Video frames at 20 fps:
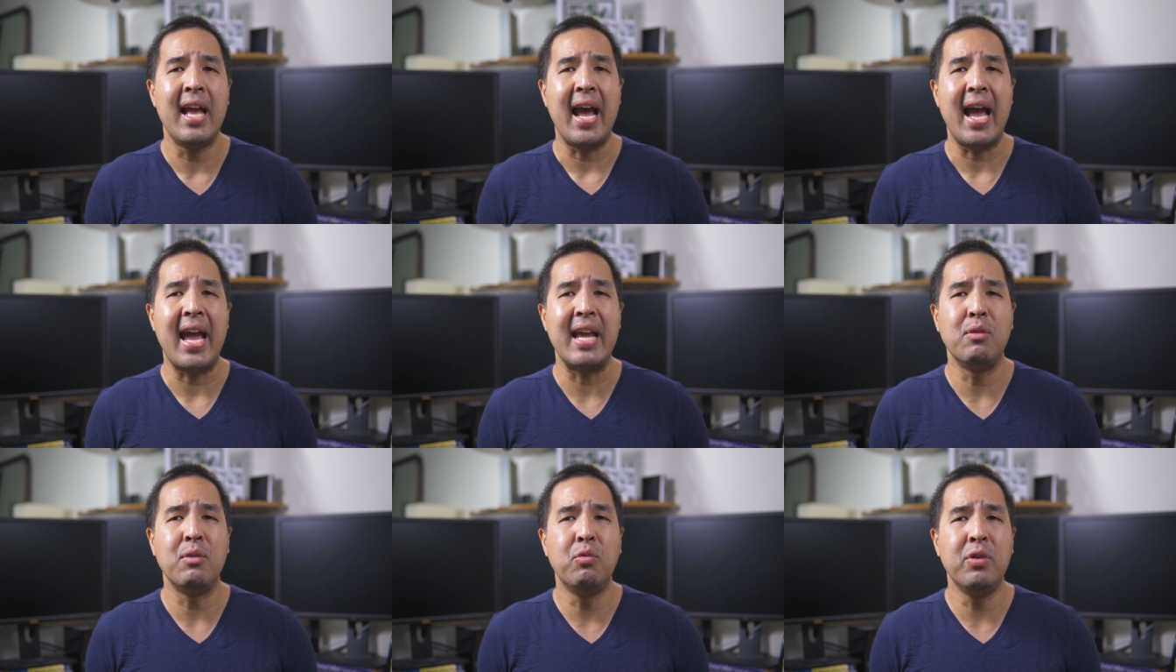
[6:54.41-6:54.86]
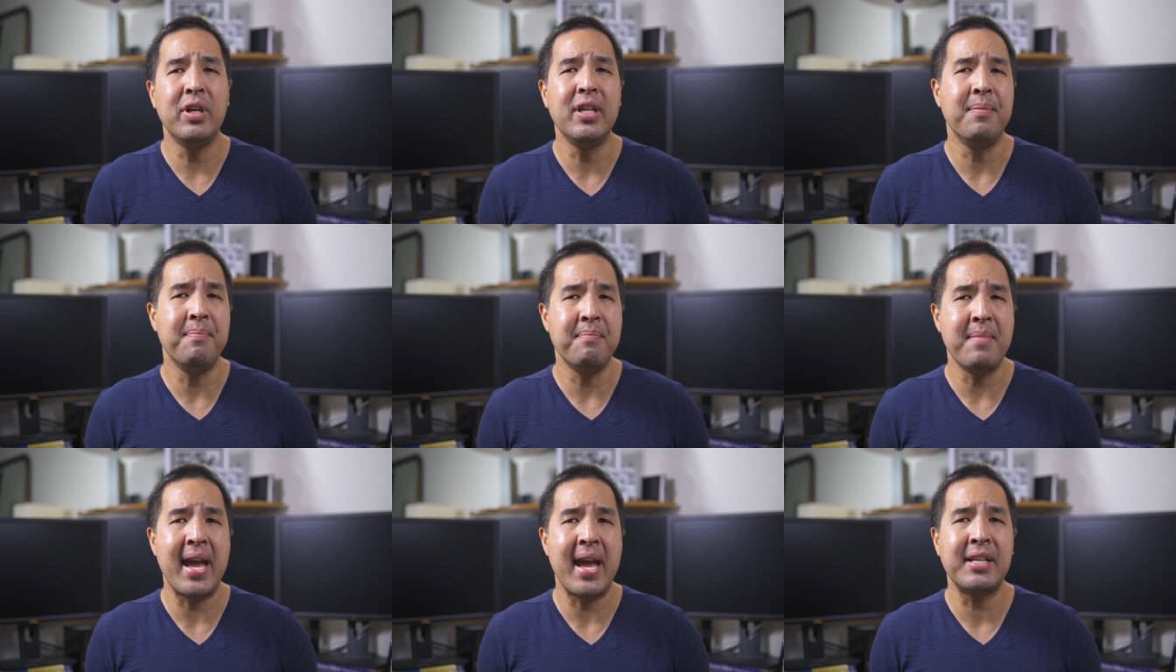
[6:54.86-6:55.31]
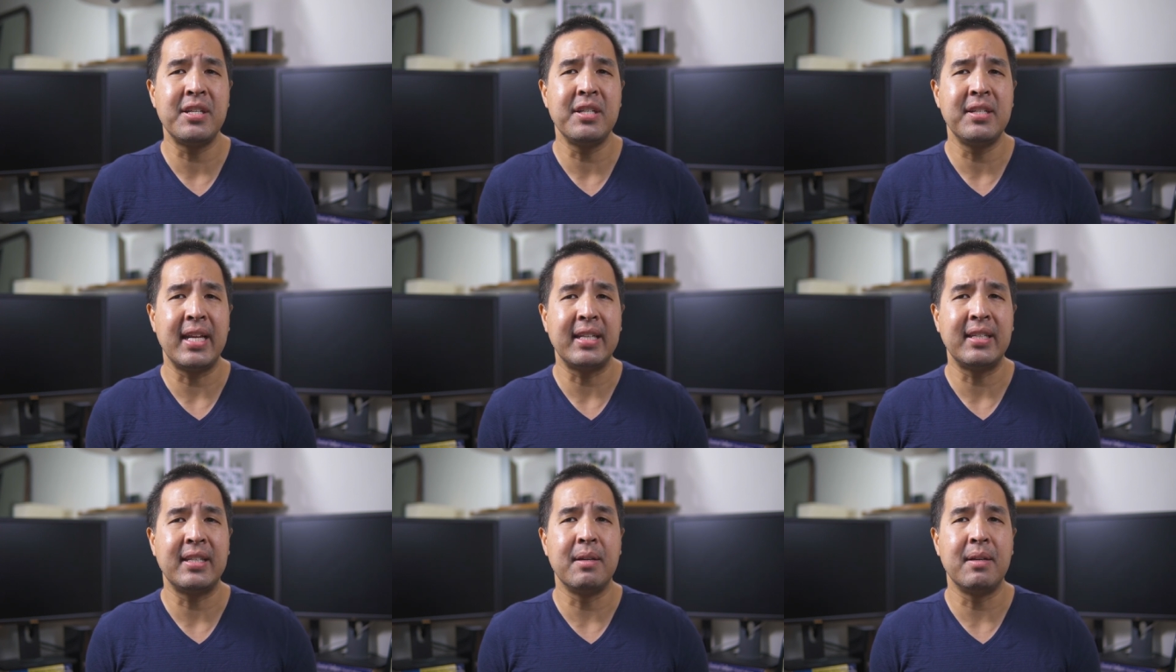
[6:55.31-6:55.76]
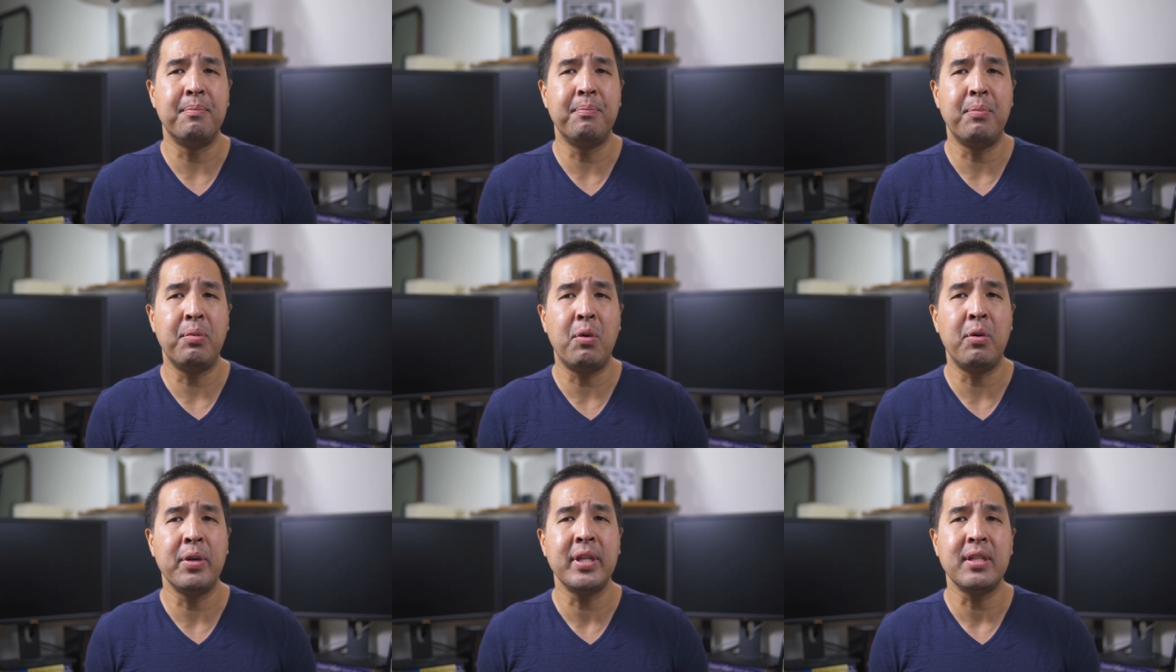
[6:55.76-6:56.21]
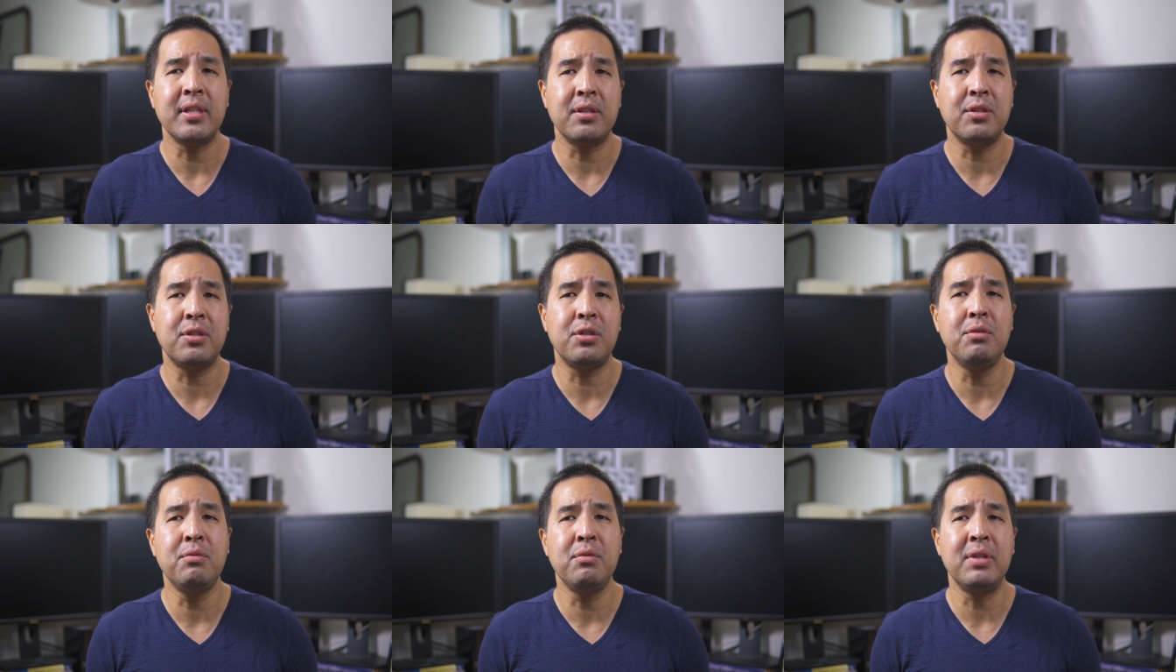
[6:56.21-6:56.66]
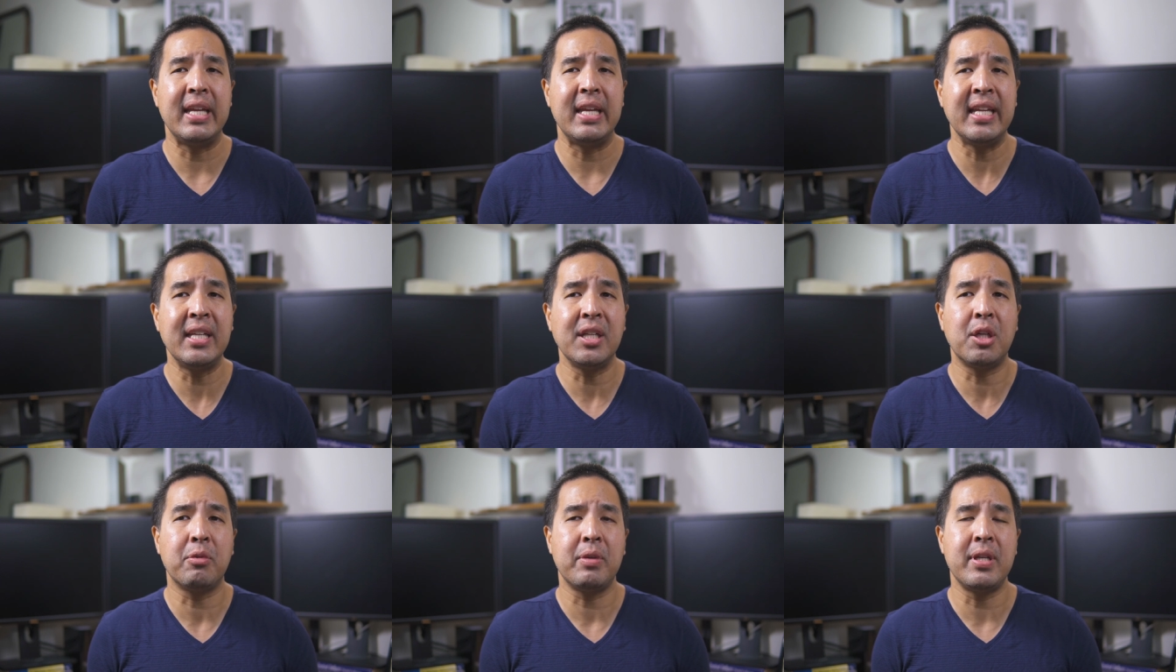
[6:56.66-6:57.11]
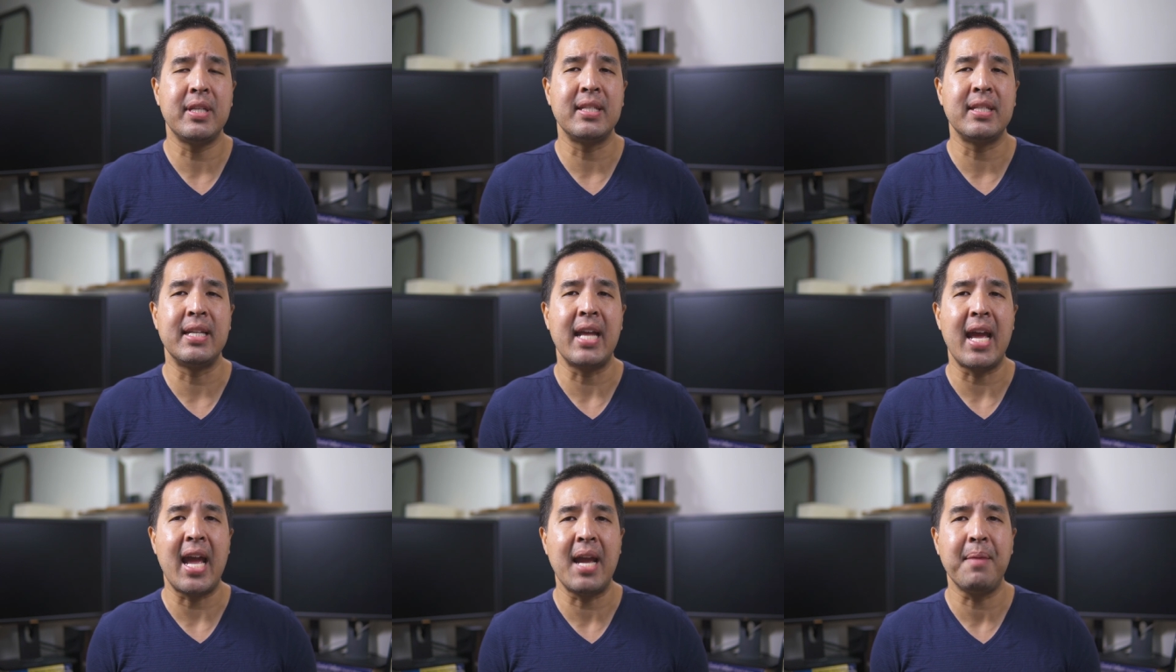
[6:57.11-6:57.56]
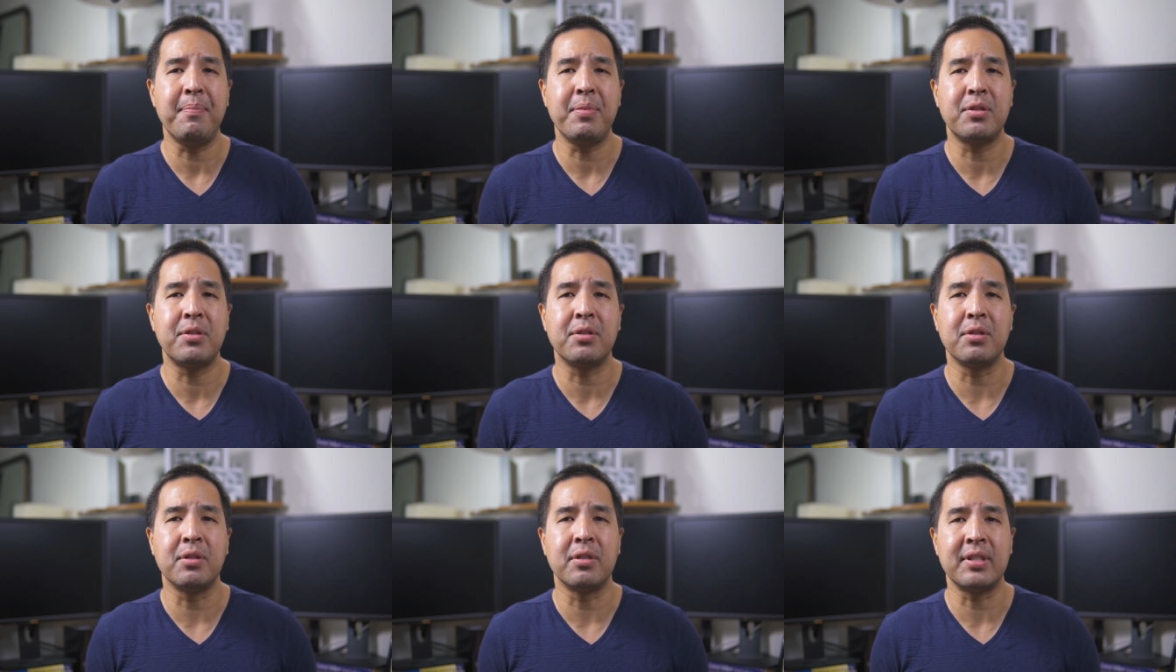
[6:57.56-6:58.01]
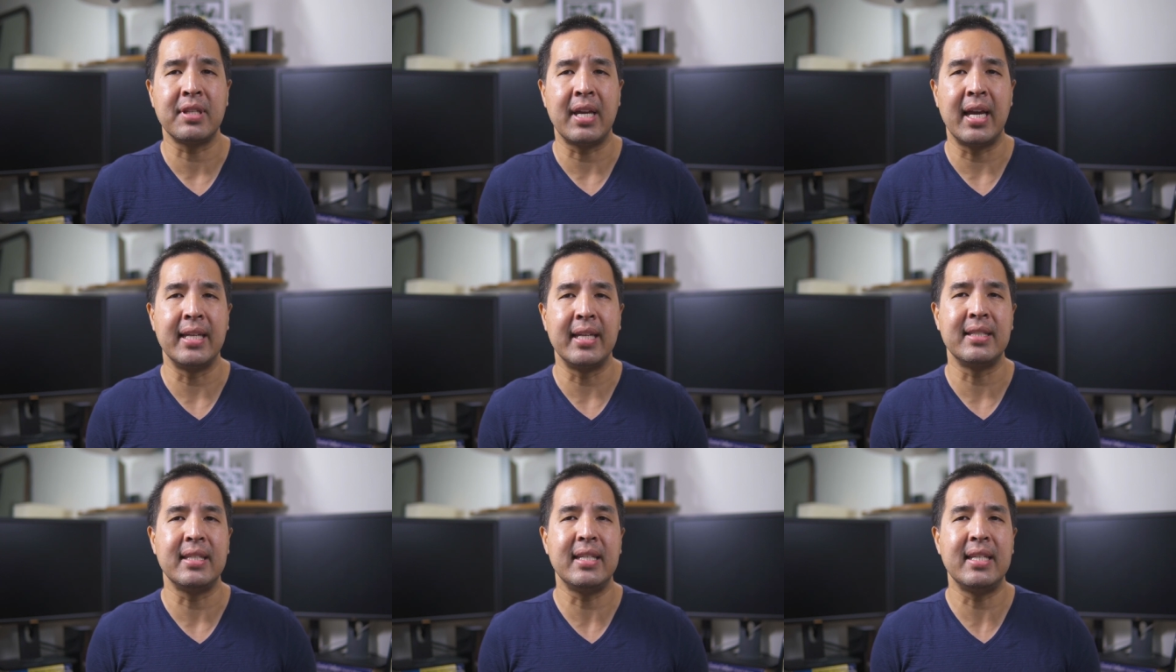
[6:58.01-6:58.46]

I would imagine that the 0.2 increase in aperture size